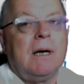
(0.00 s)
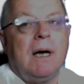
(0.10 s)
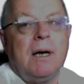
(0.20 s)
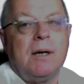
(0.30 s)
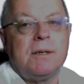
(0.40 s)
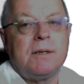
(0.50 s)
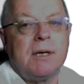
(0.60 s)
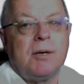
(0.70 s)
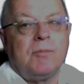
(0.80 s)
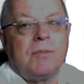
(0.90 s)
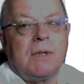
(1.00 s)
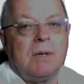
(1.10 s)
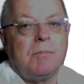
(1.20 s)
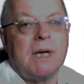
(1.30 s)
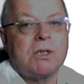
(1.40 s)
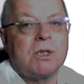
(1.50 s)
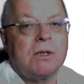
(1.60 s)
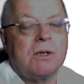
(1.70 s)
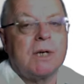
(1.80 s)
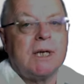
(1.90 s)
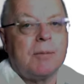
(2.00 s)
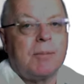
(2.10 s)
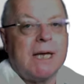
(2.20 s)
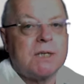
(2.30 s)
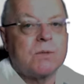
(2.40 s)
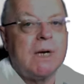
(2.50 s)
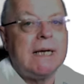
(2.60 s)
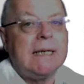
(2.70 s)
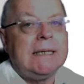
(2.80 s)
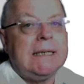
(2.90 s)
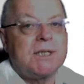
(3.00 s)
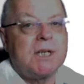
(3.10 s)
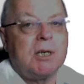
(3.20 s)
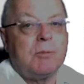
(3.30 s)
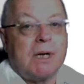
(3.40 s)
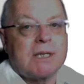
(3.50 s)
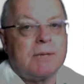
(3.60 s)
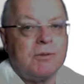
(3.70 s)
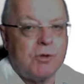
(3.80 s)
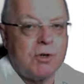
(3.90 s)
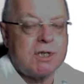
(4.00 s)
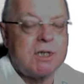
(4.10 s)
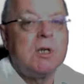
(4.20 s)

and you know, make sure you got it in a place where it certainly picks up your voice,